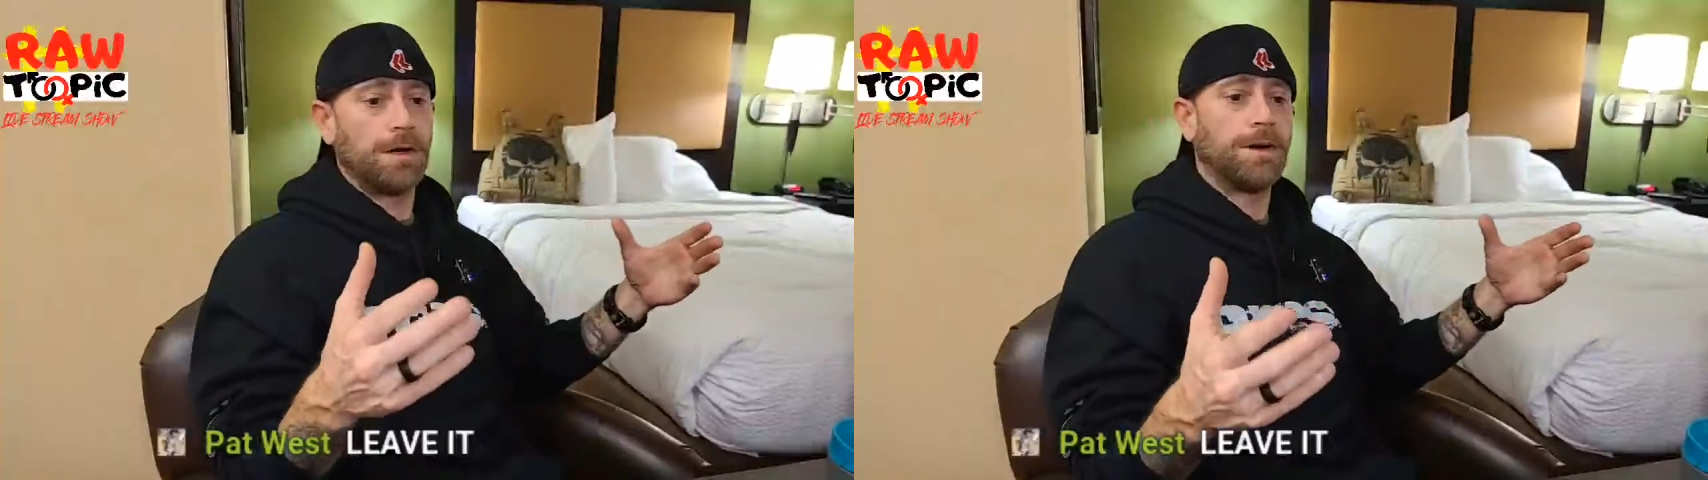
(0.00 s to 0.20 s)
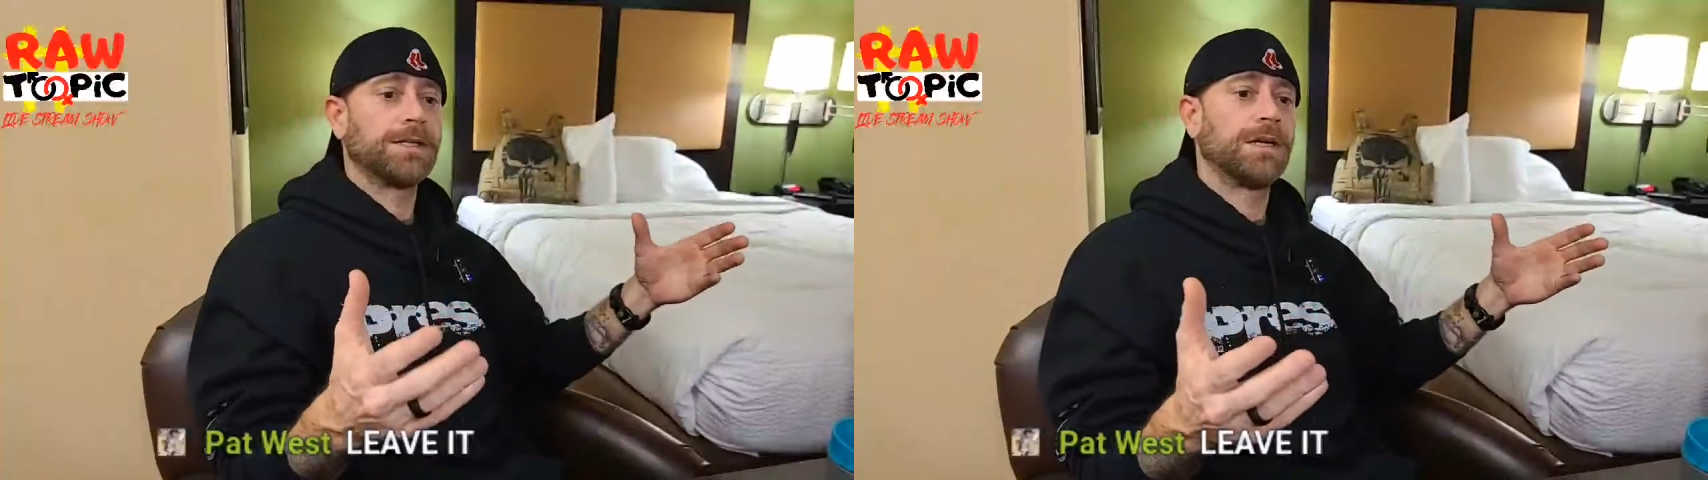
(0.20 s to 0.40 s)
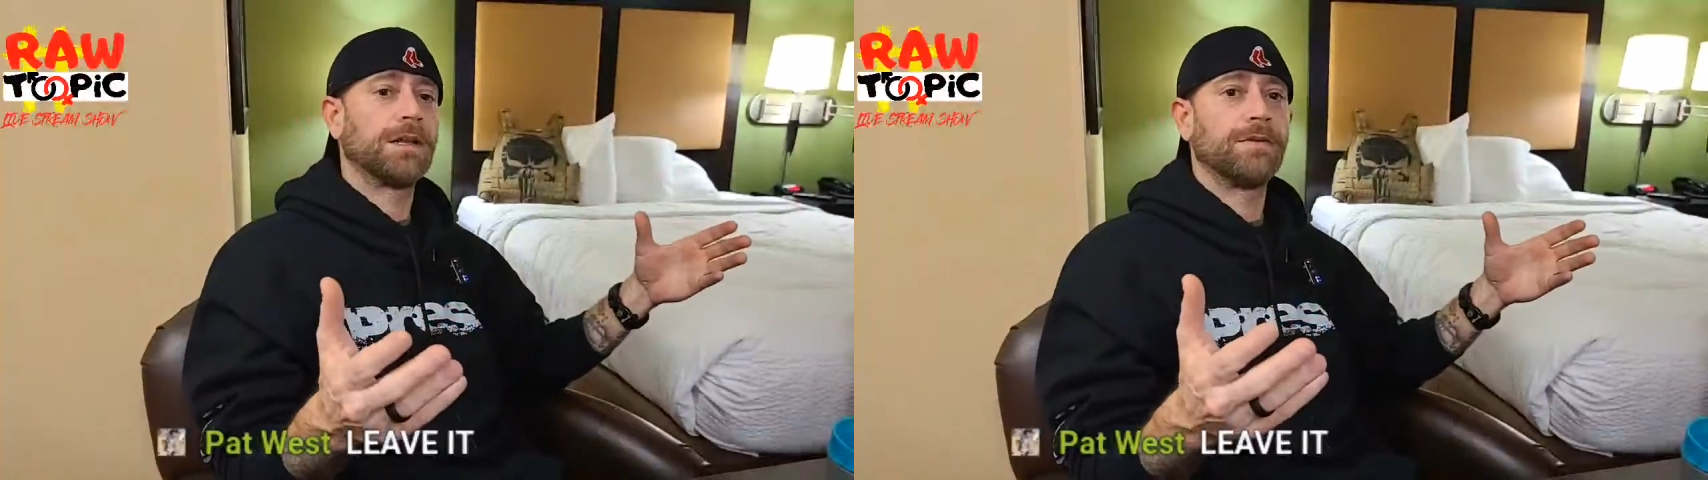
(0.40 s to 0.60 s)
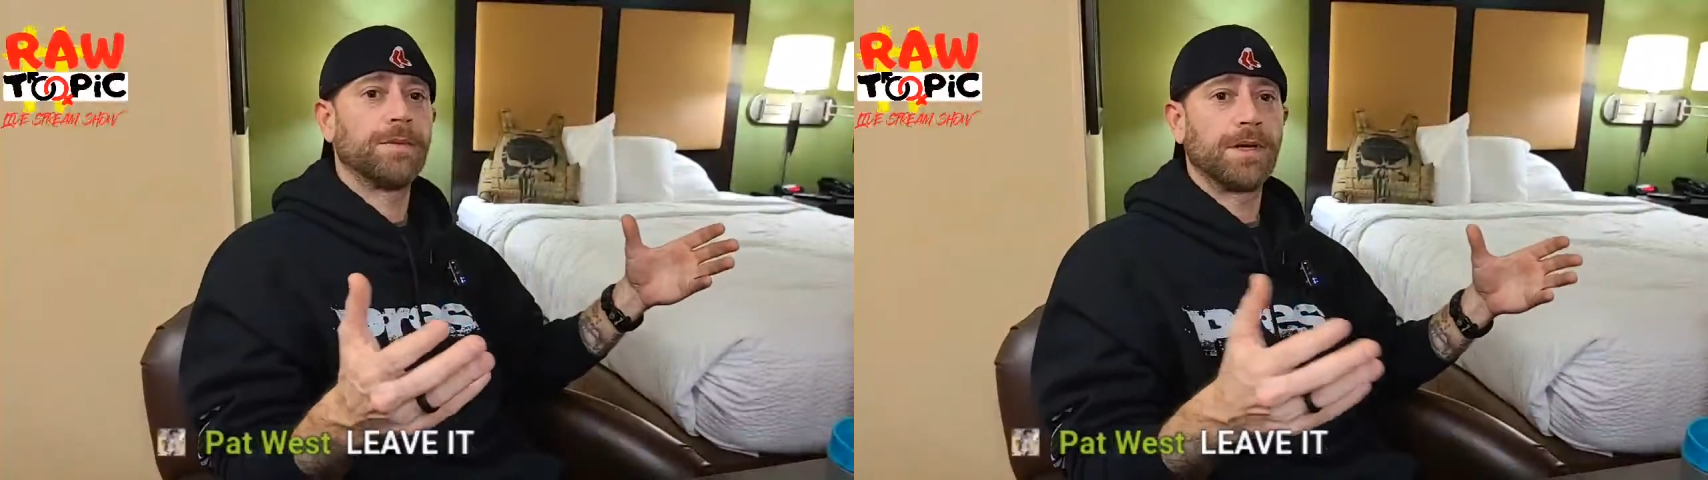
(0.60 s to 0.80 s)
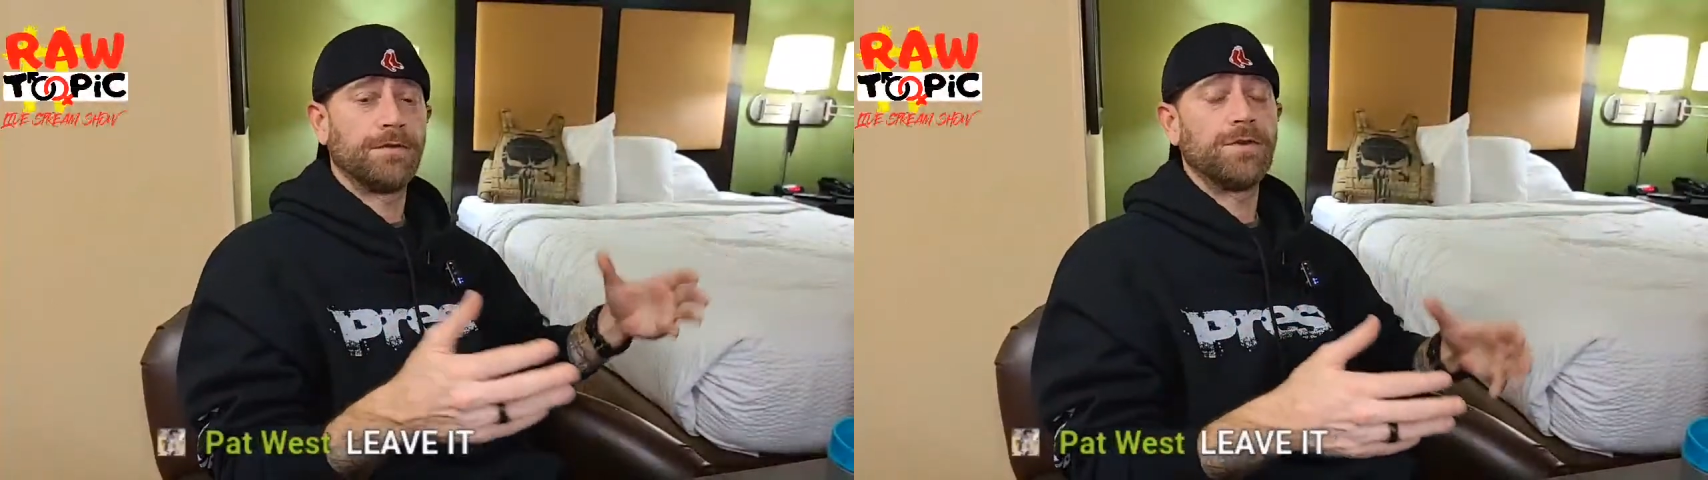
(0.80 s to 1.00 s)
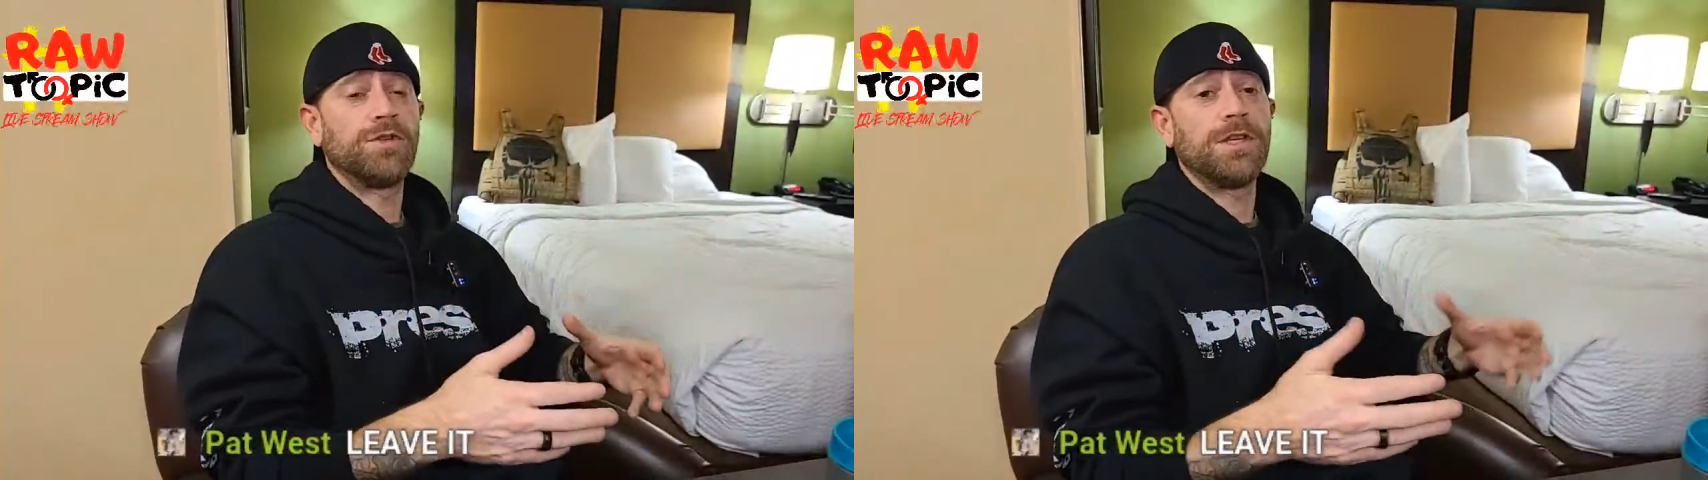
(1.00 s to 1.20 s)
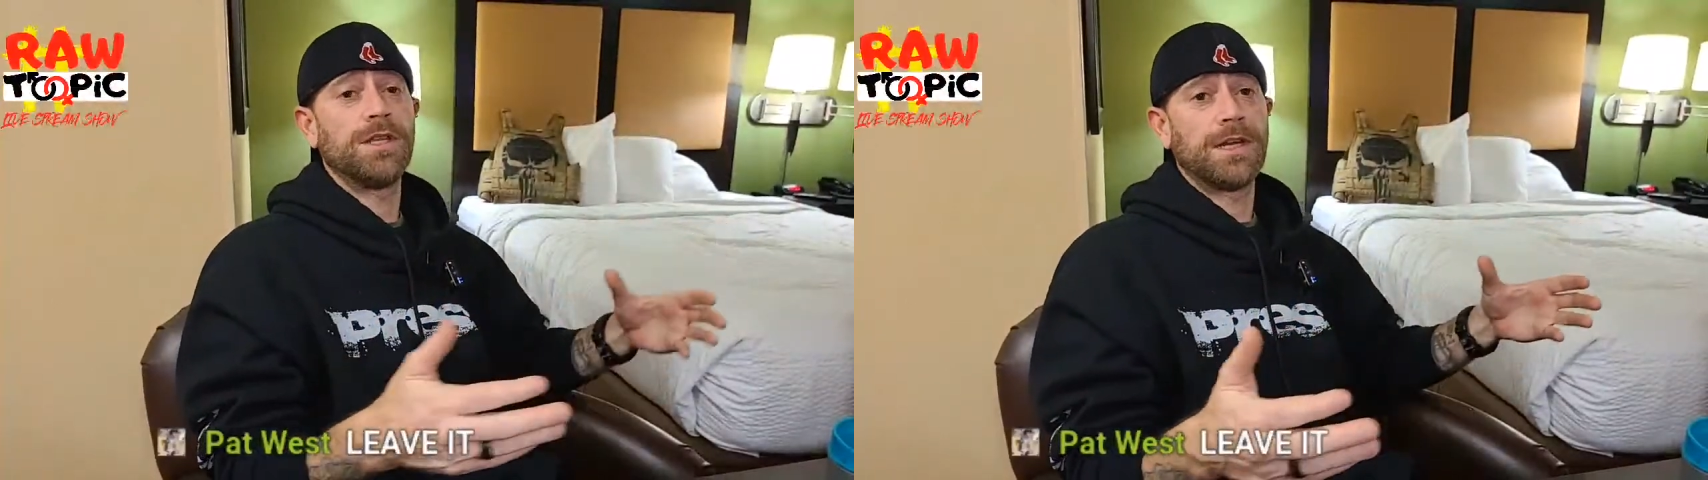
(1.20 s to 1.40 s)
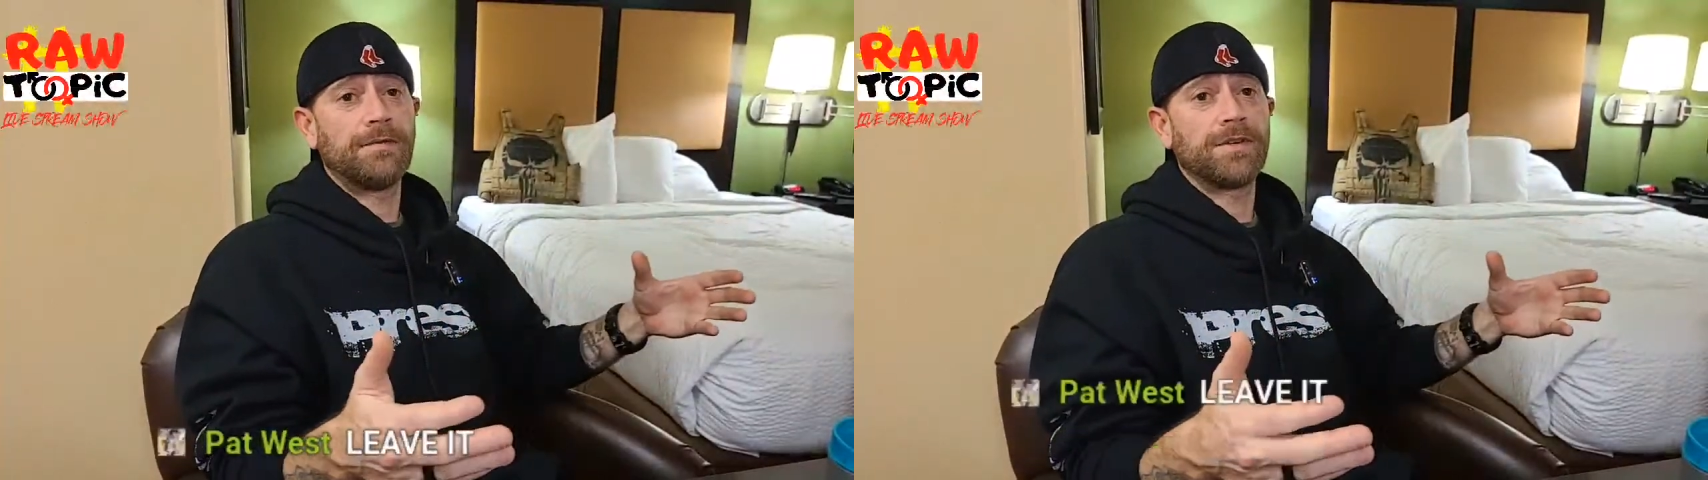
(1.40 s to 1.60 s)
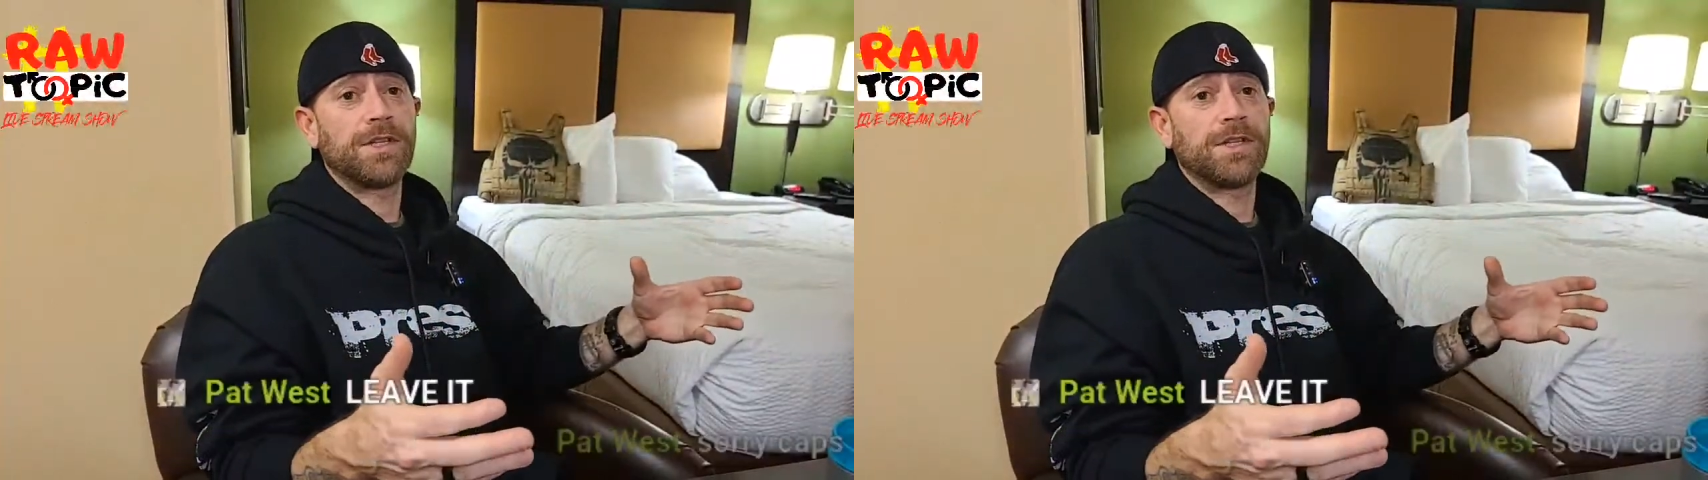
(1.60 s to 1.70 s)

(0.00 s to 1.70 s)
I tell everybody, if you see the Never